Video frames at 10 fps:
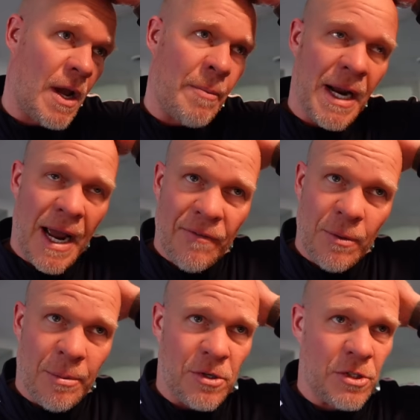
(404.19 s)
I mean, I have
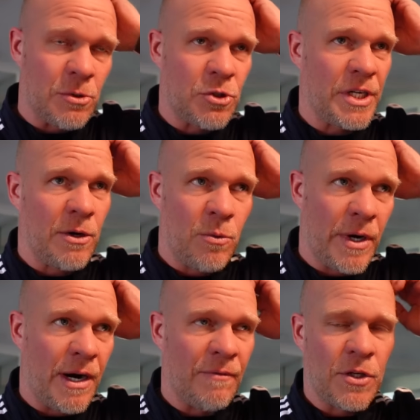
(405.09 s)
the personal channel
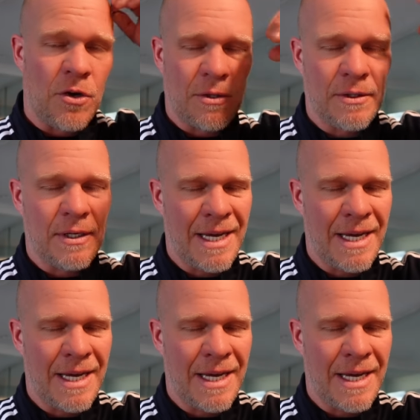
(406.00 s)
where I've talked